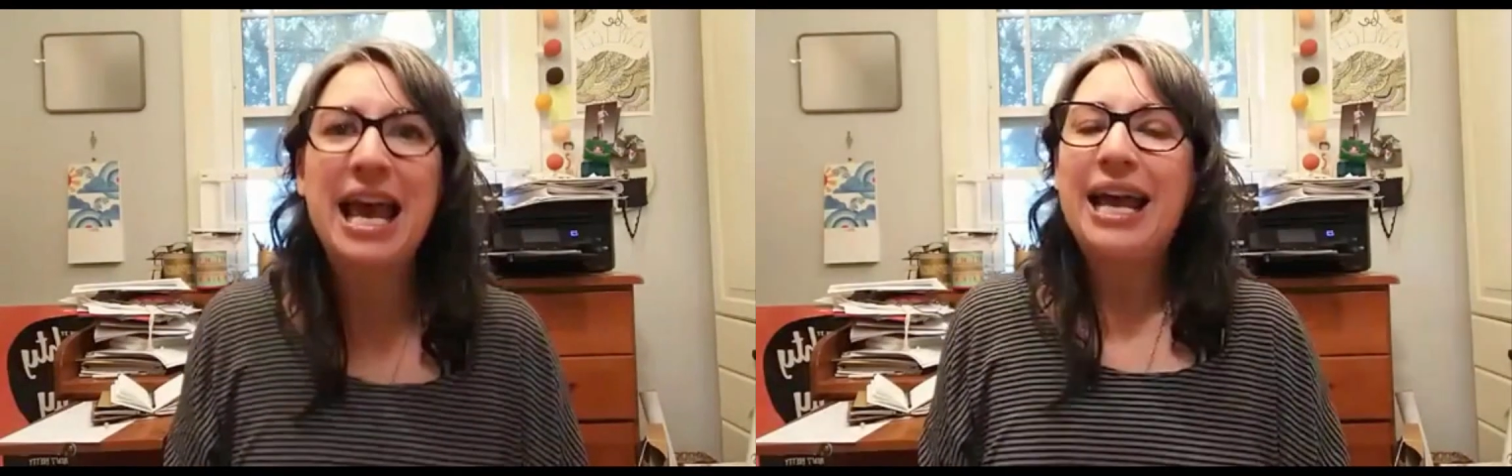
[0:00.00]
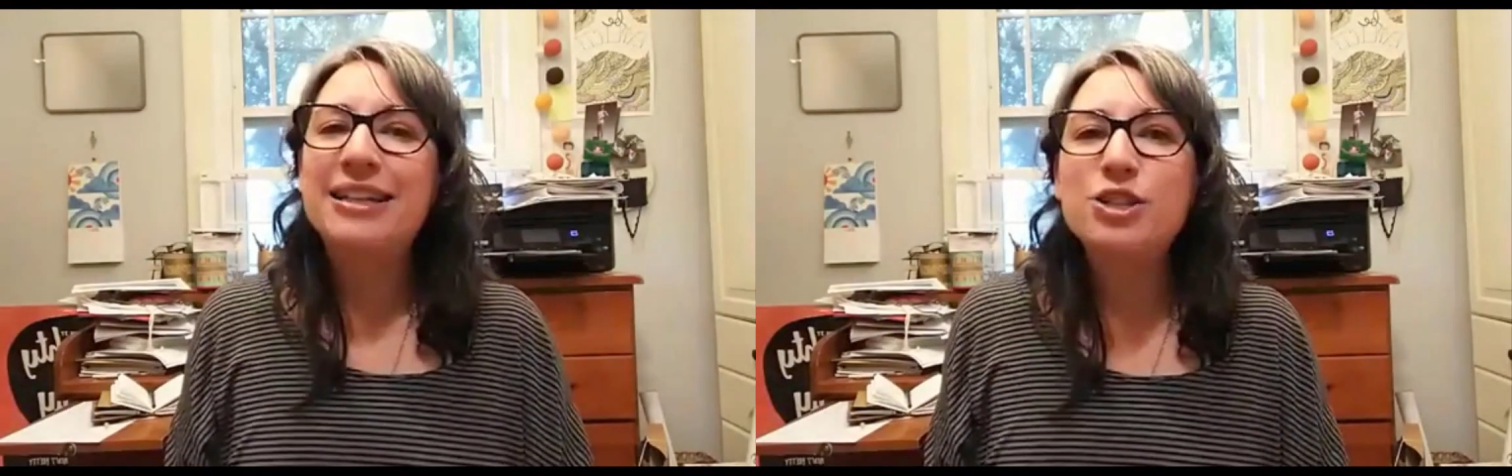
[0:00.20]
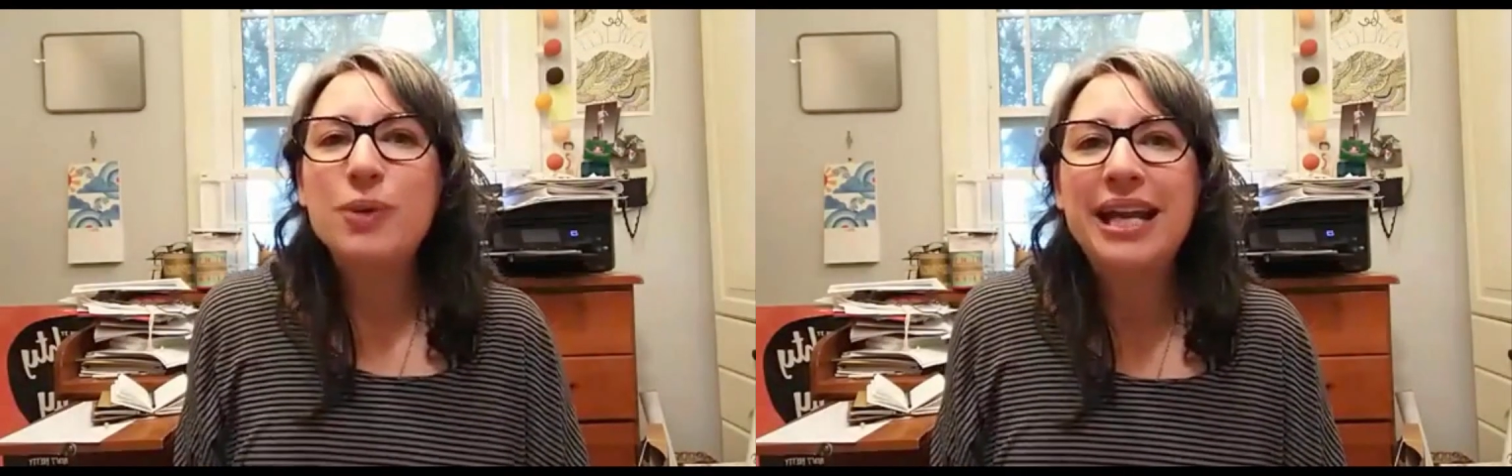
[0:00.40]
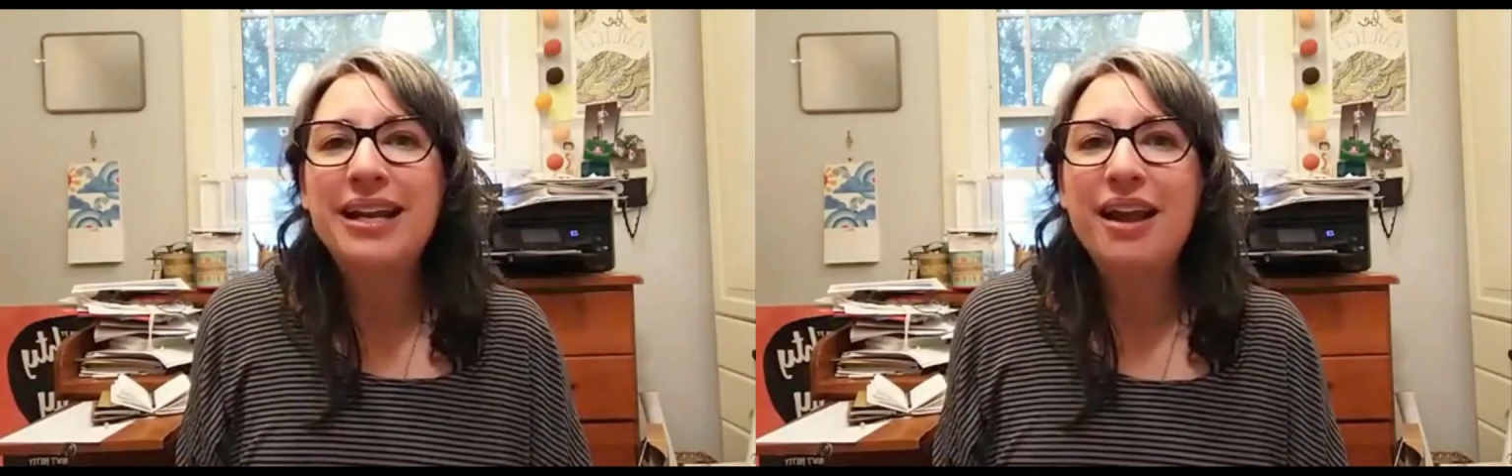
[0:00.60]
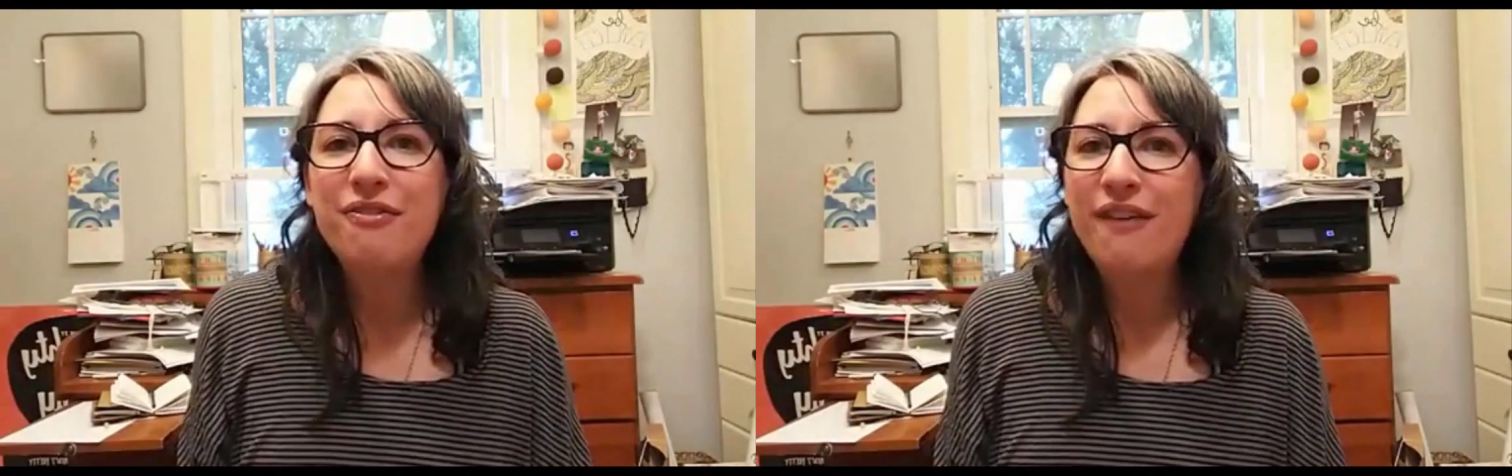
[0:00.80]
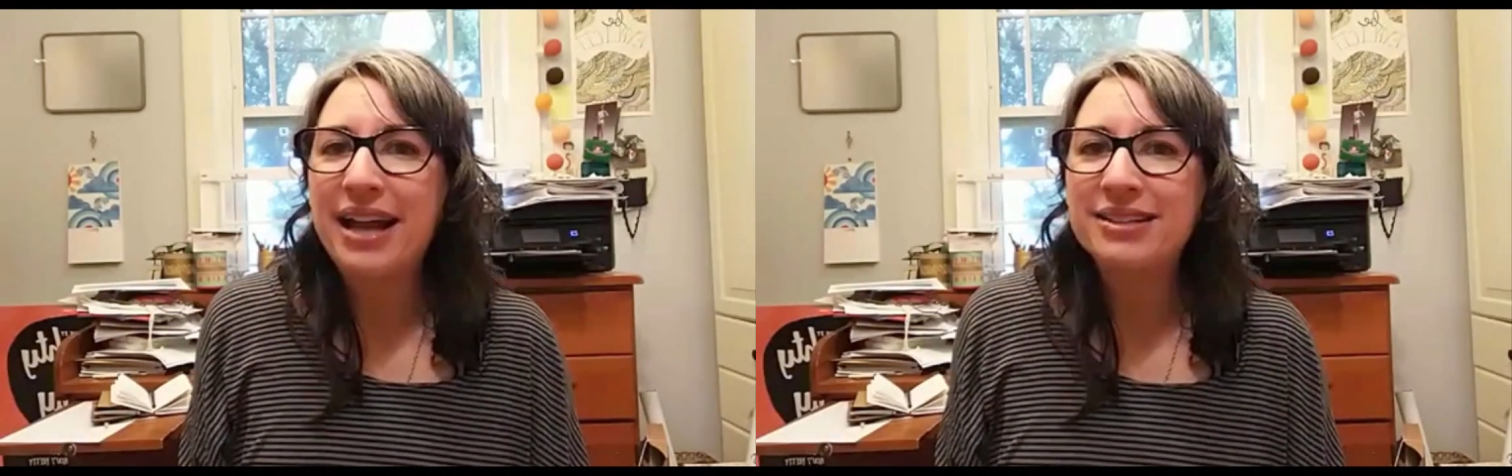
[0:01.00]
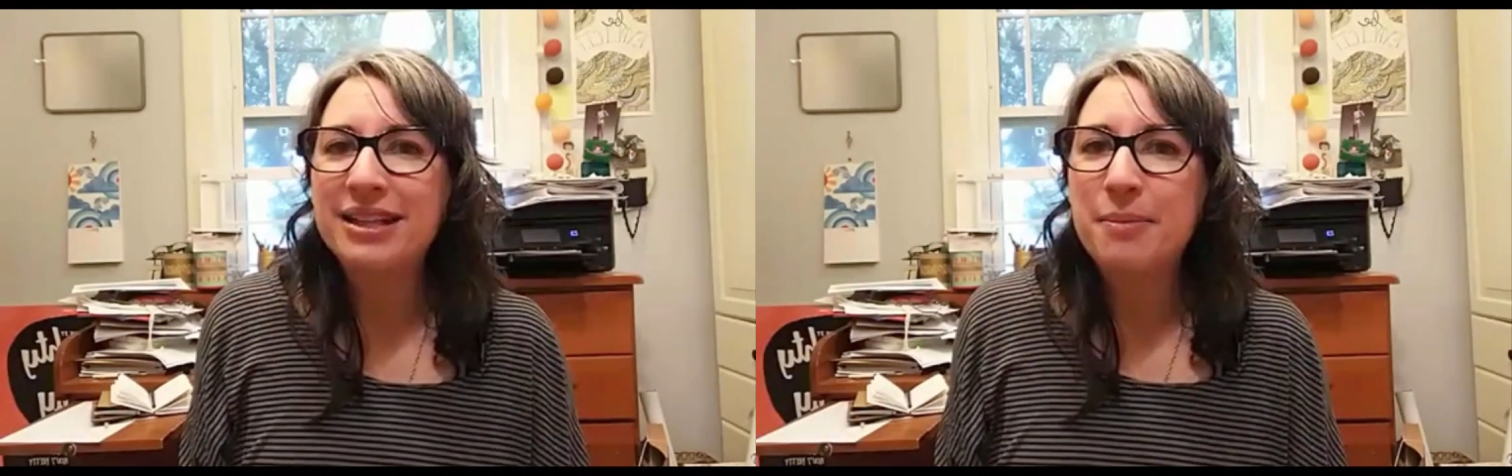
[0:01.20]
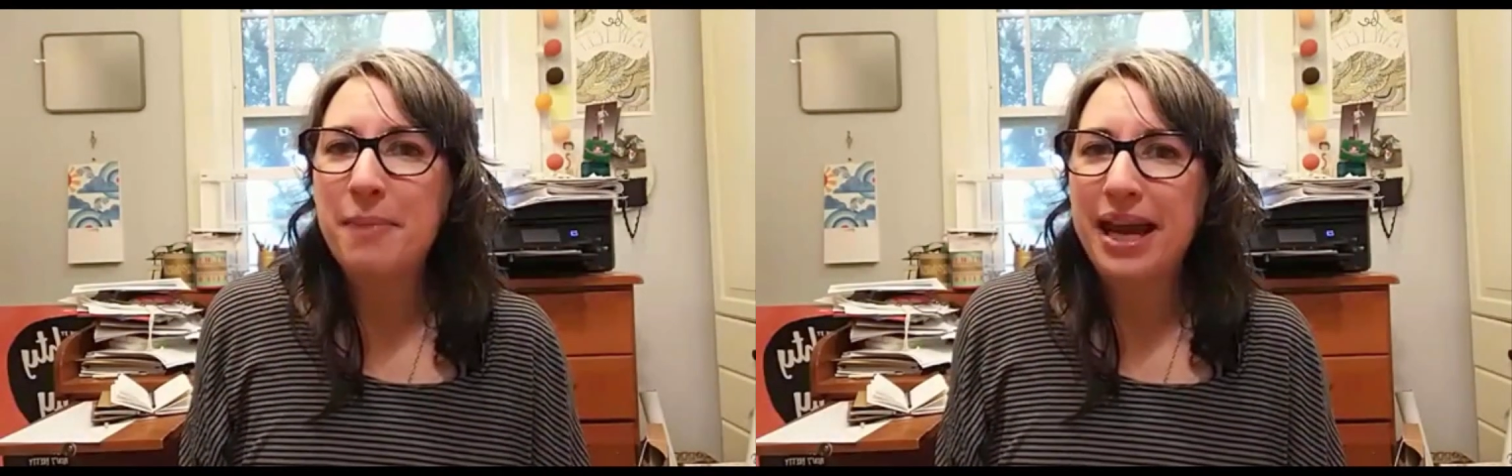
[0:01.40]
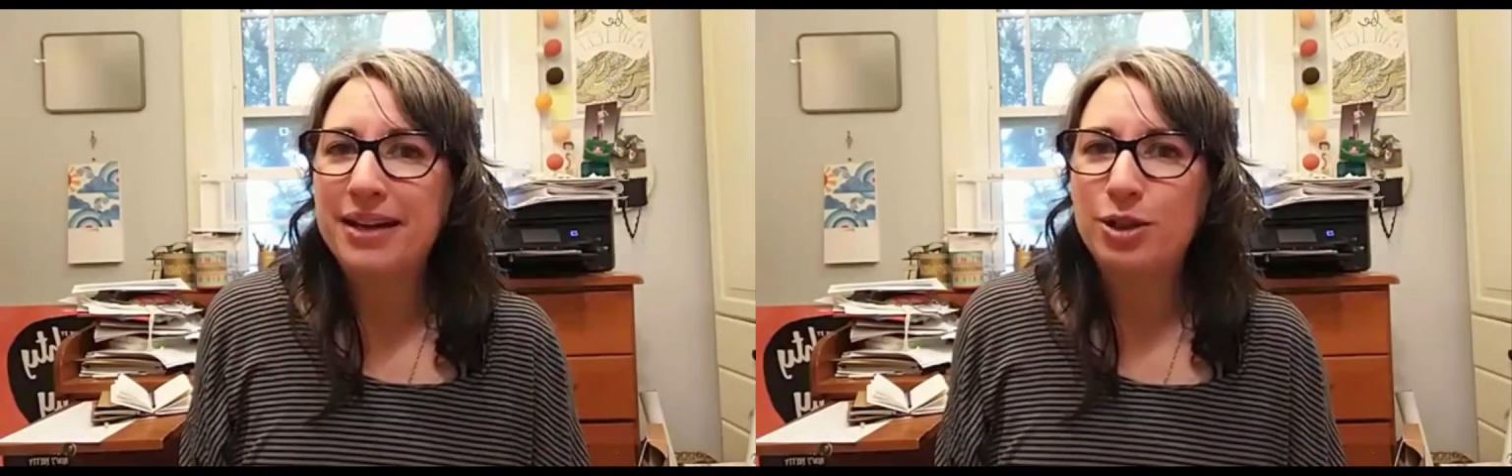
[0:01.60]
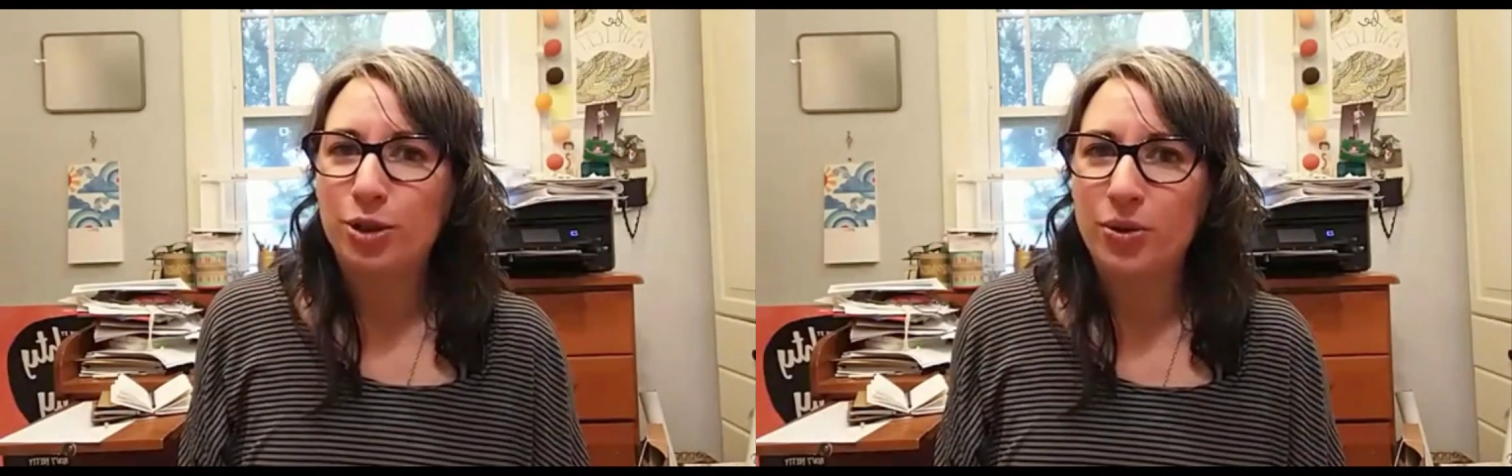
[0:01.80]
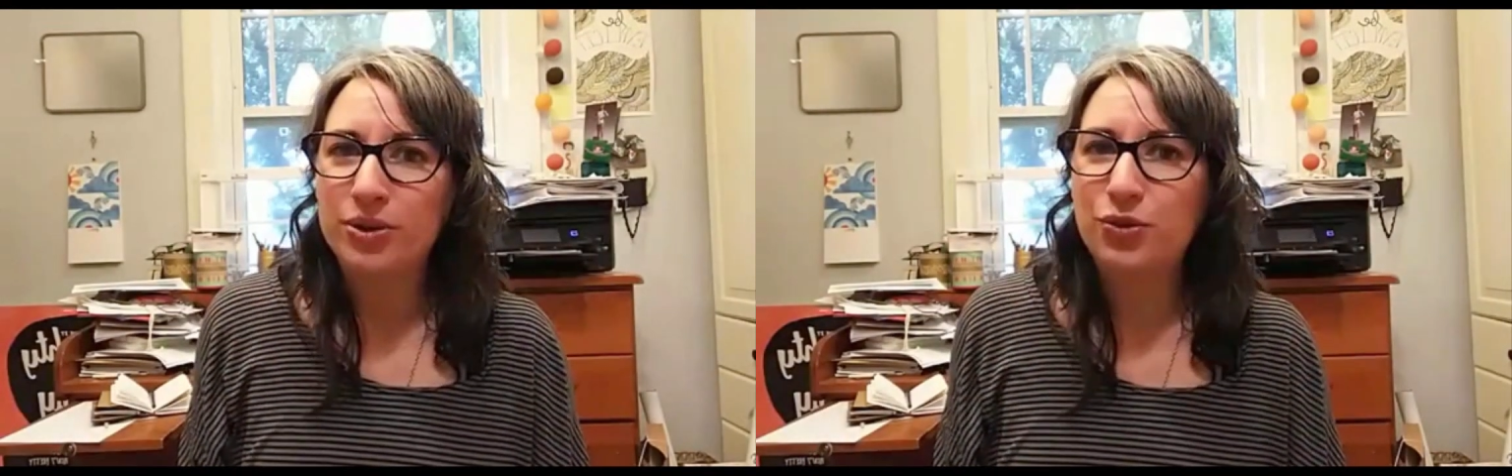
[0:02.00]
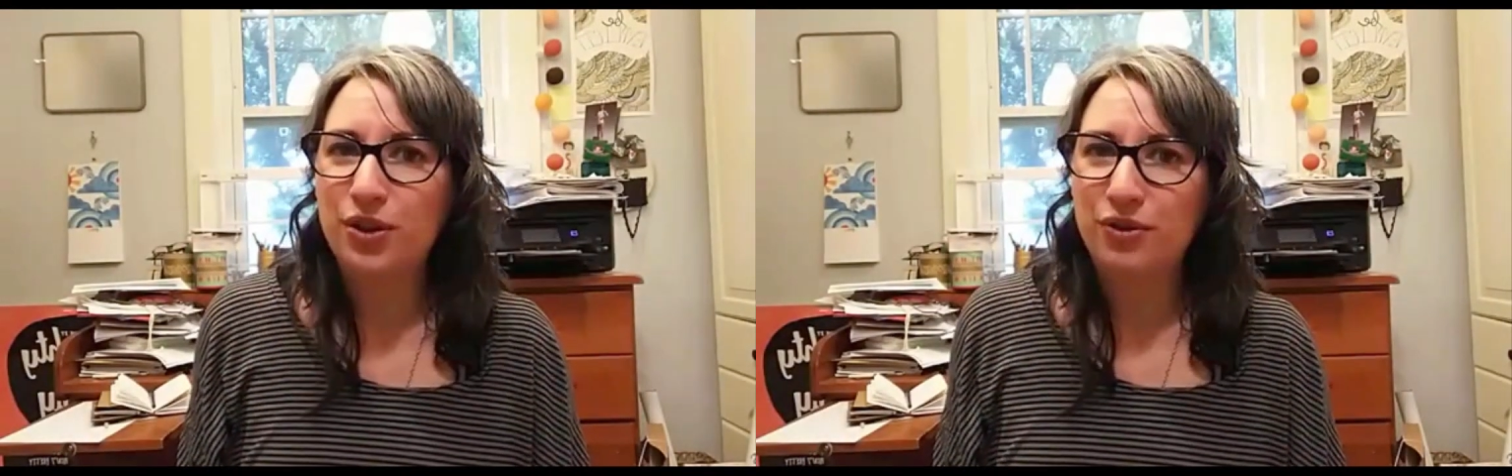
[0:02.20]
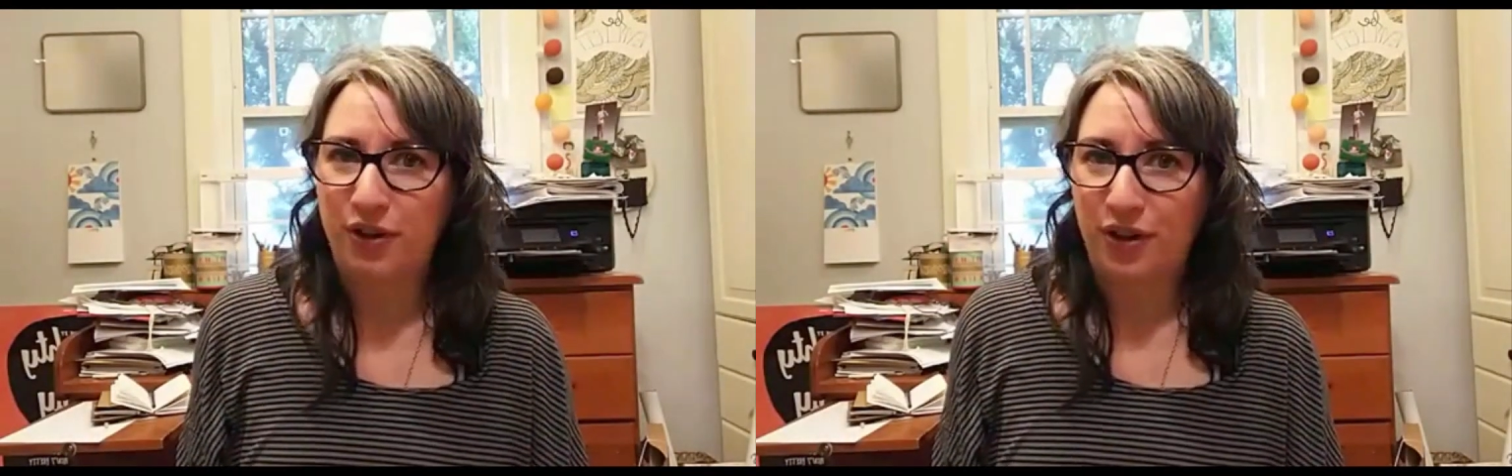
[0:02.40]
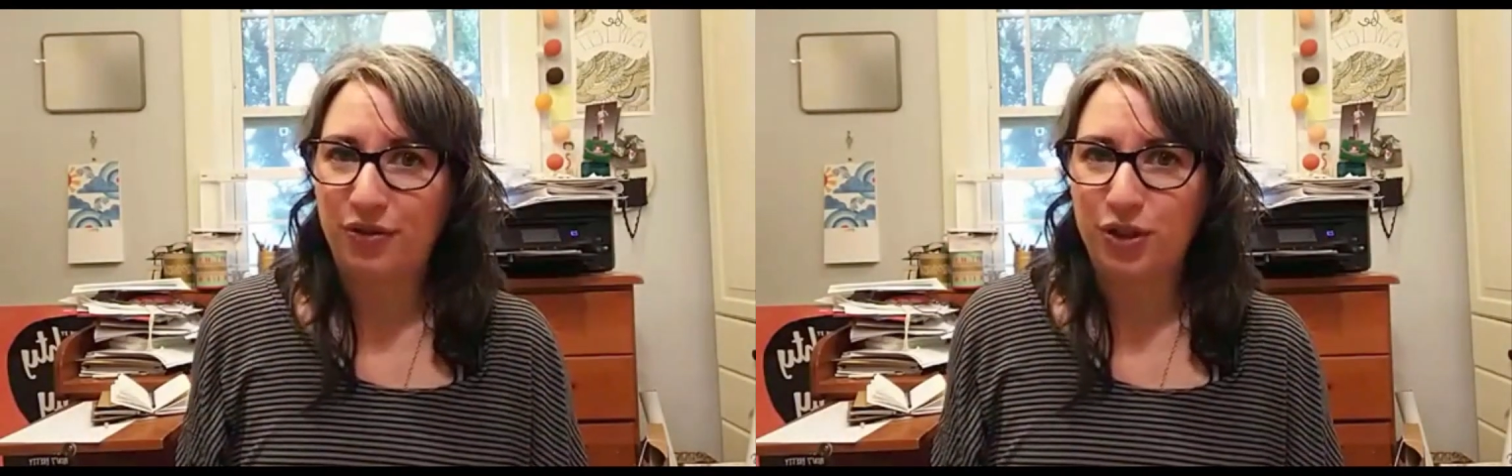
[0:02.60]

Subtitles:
And this weekend, I finally made clothes for the very